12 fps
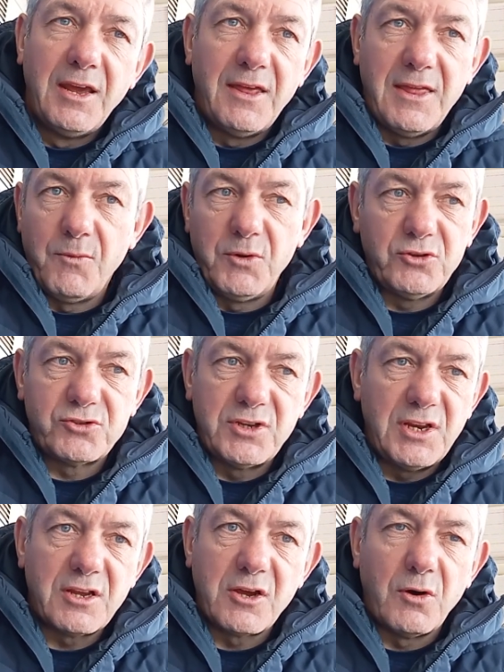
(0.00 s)
And then we just
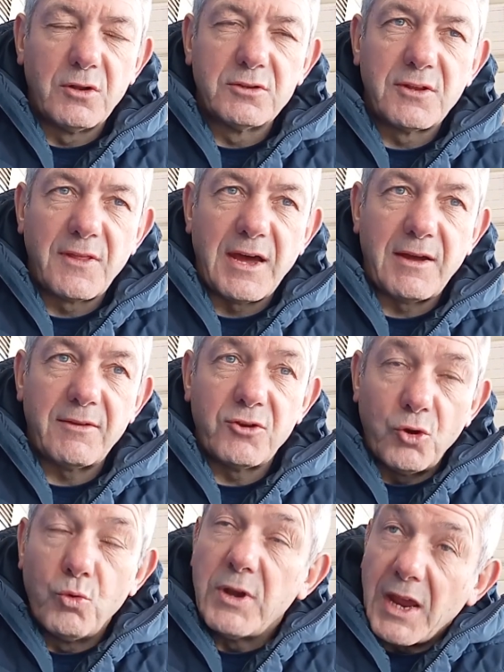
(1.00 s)
need to go on to that
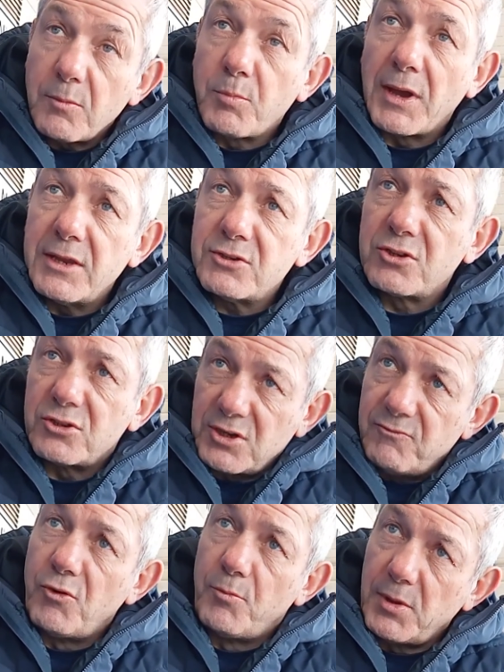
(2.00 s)
unique pitch, because
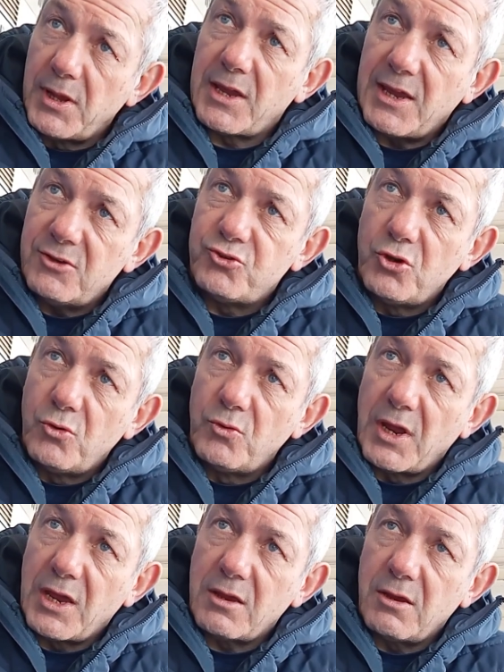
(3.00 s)
in rugby league it is
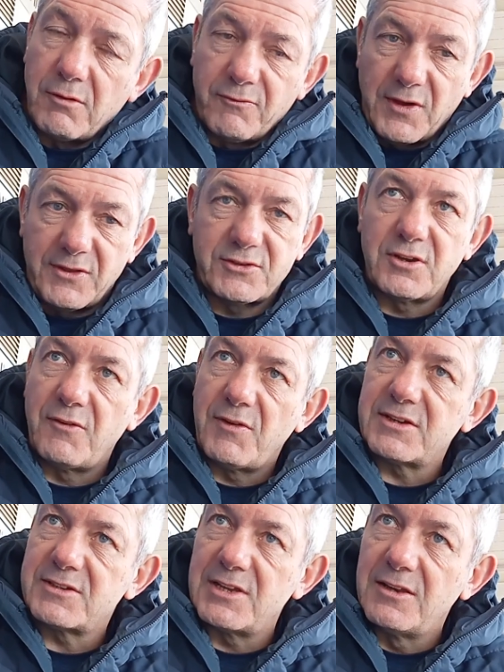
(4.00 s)
unique. Featherstone have
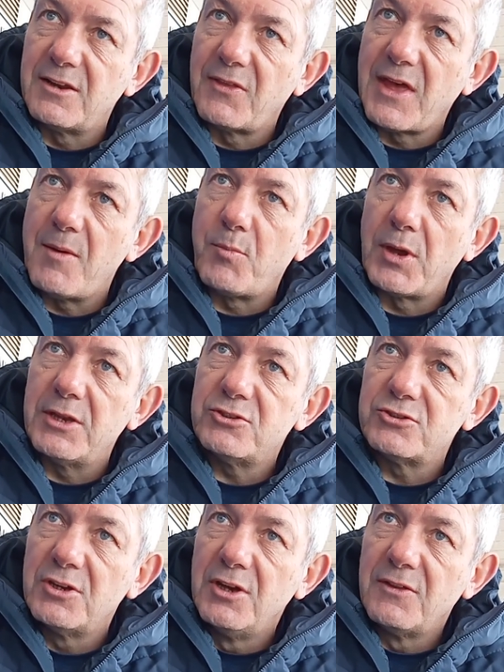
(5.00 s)
extended their pitch.